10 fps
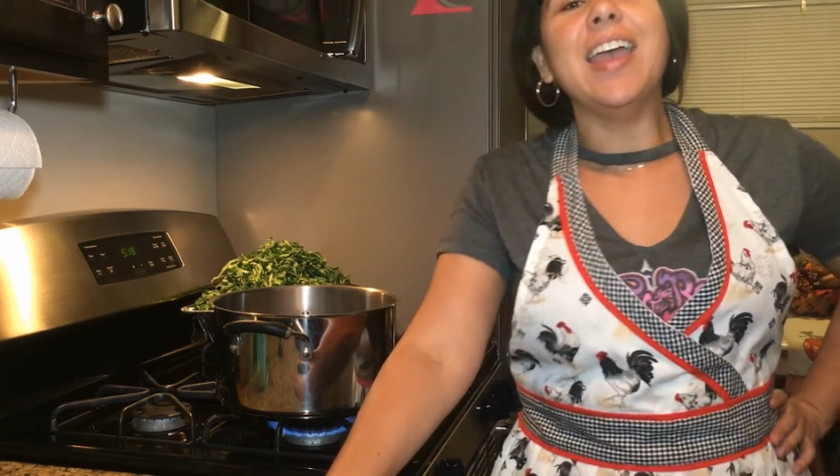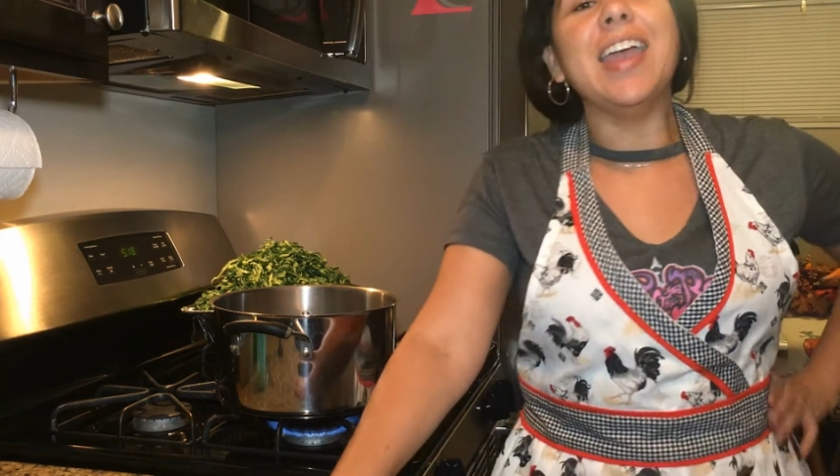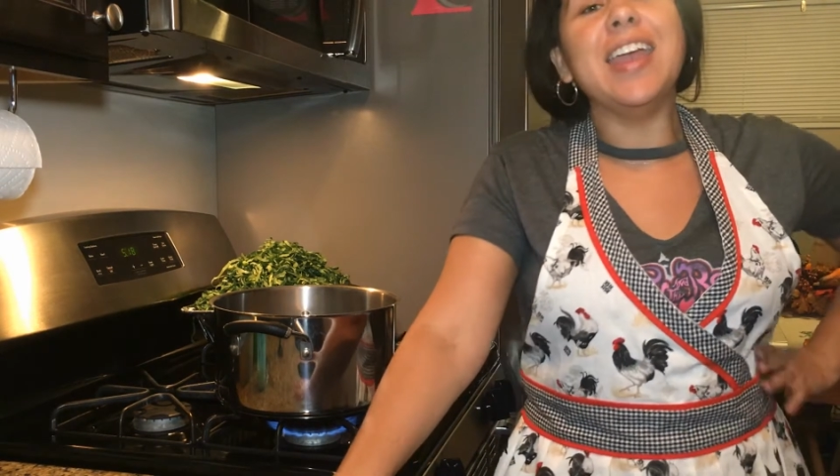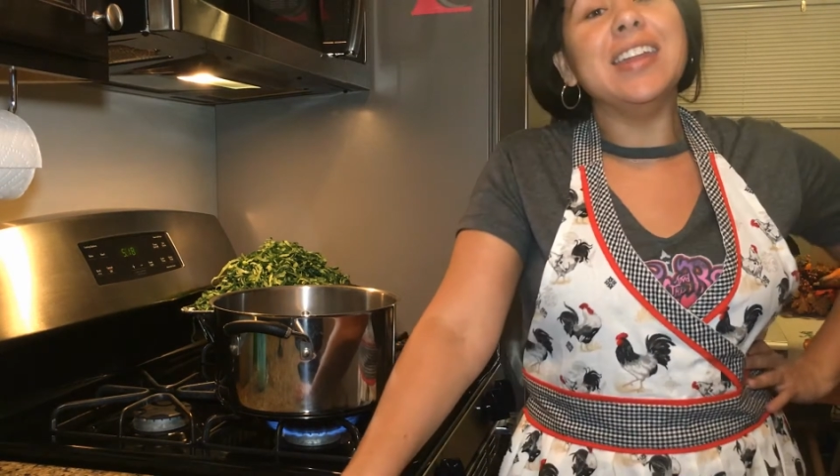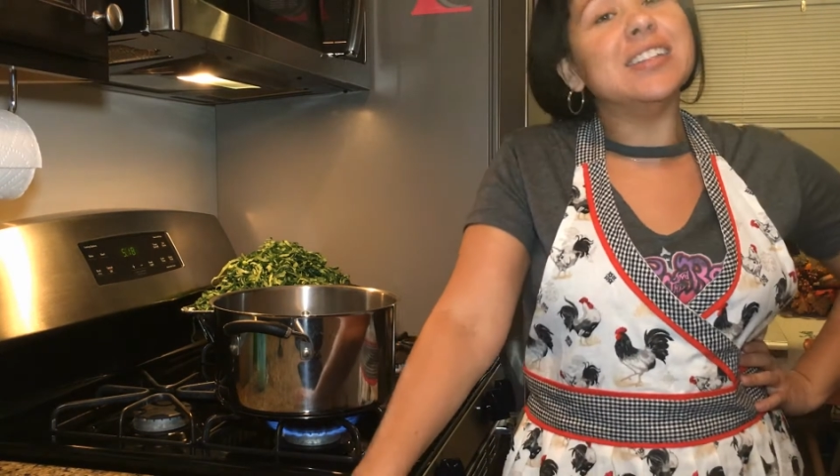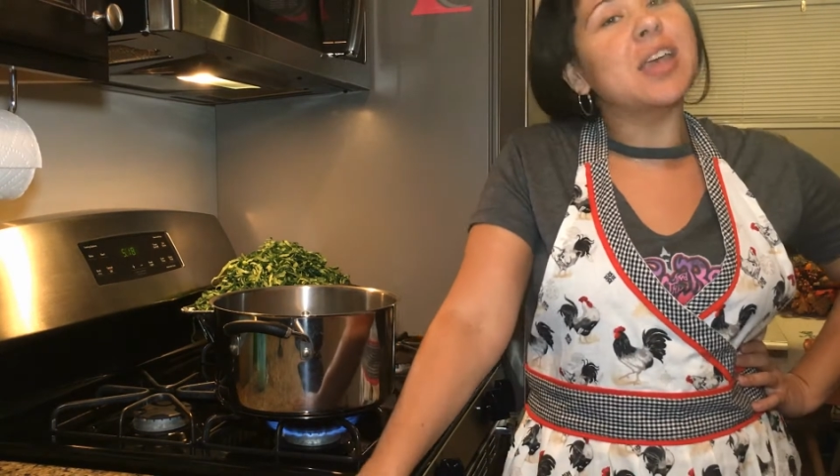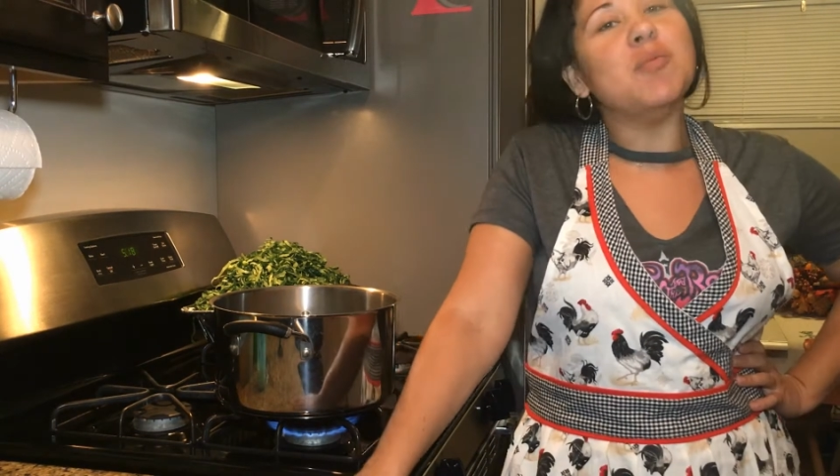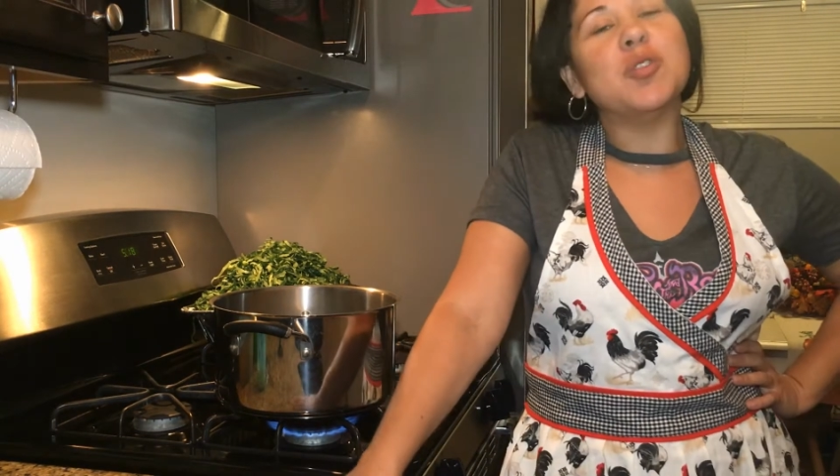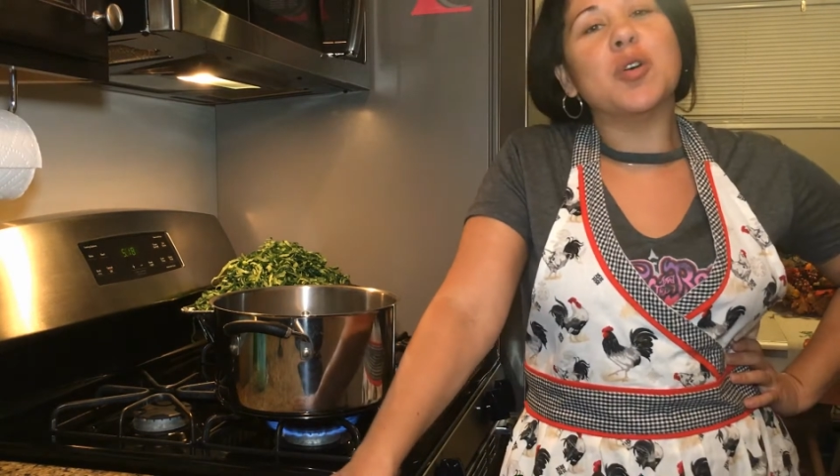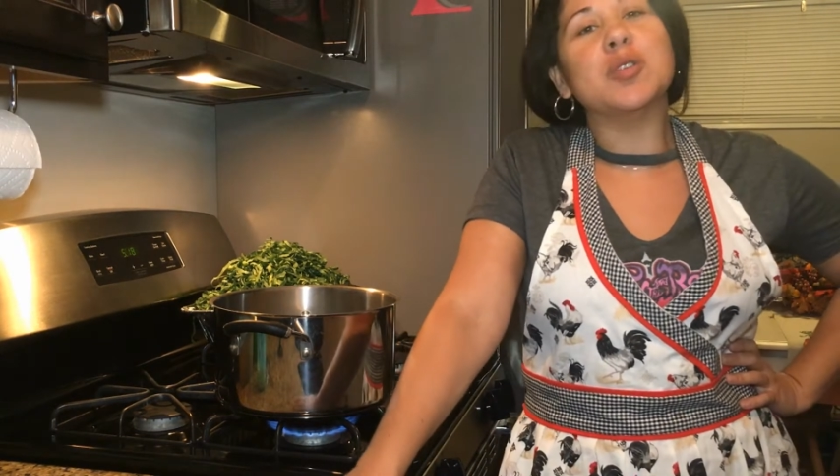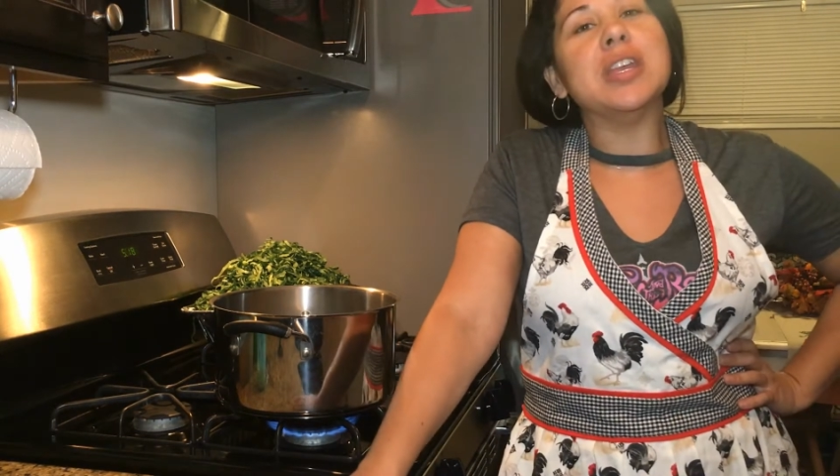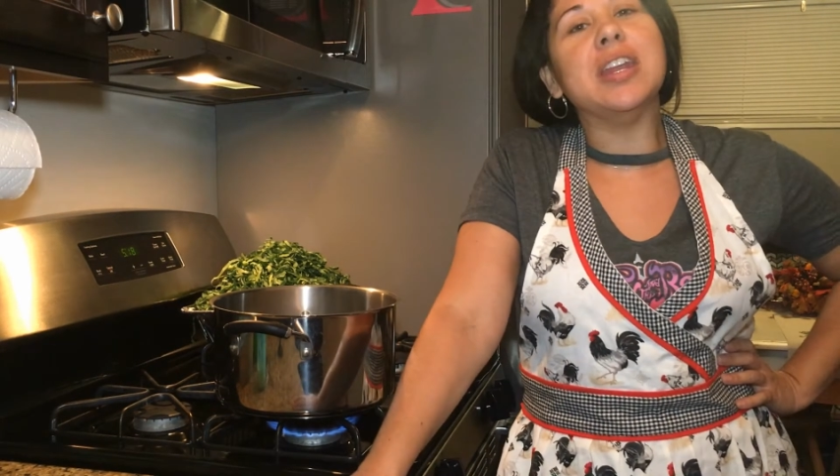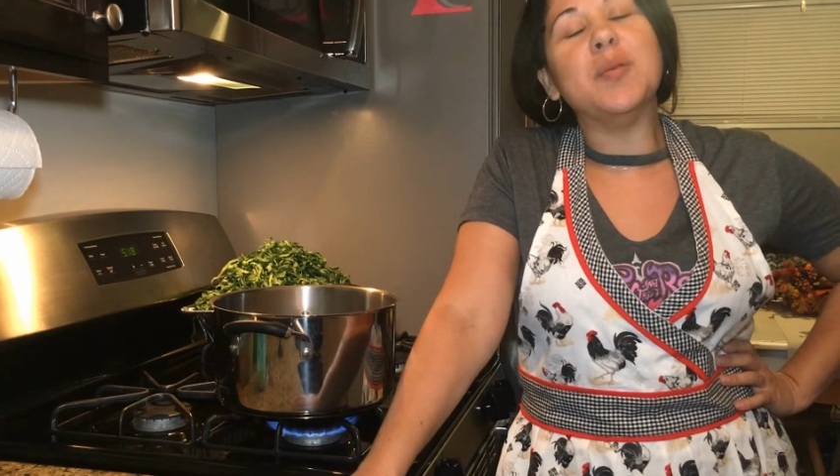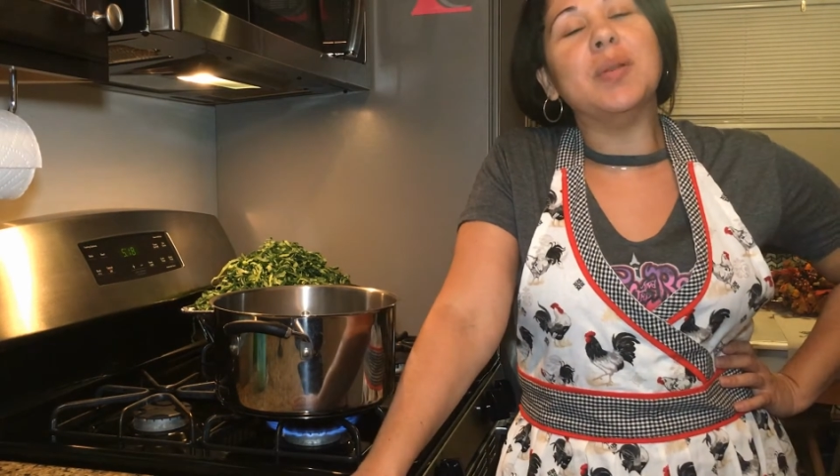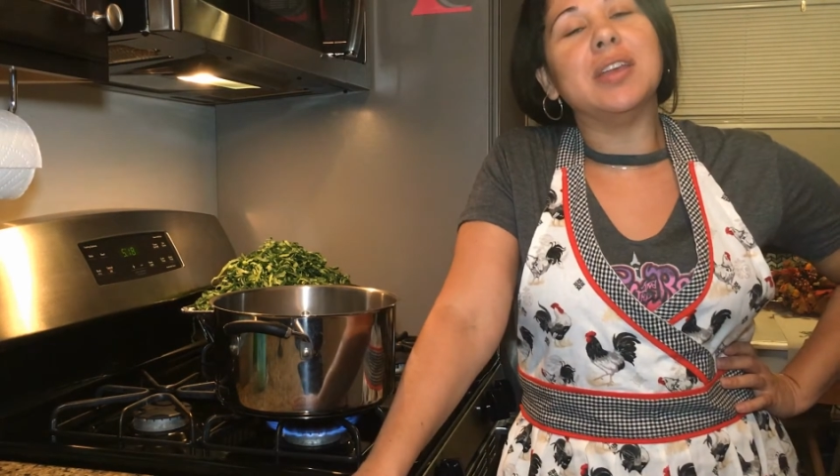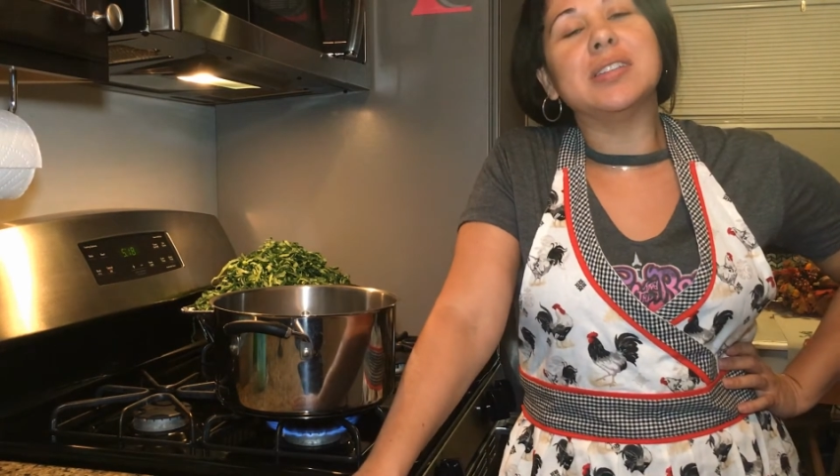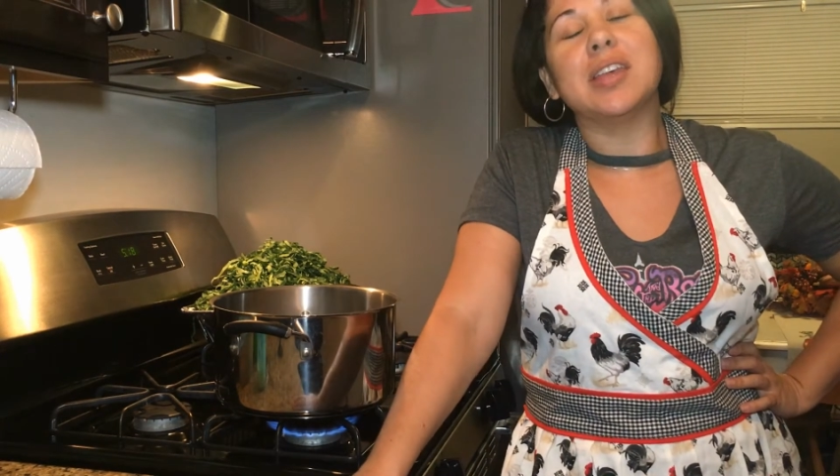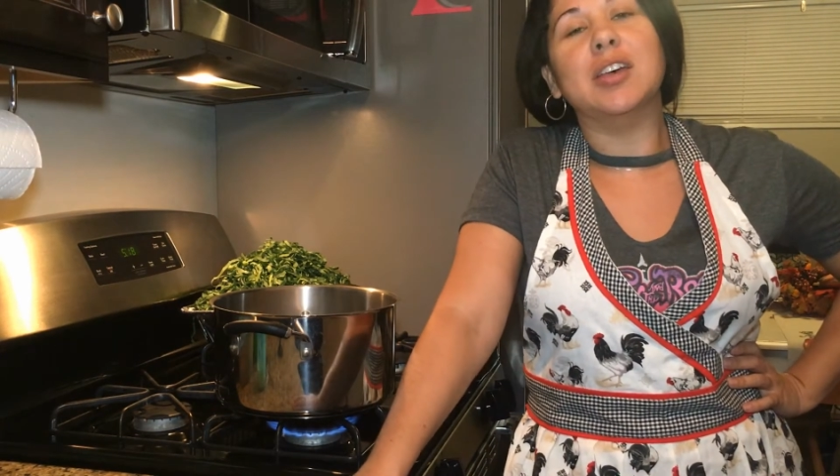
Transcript: Anytime you go to any place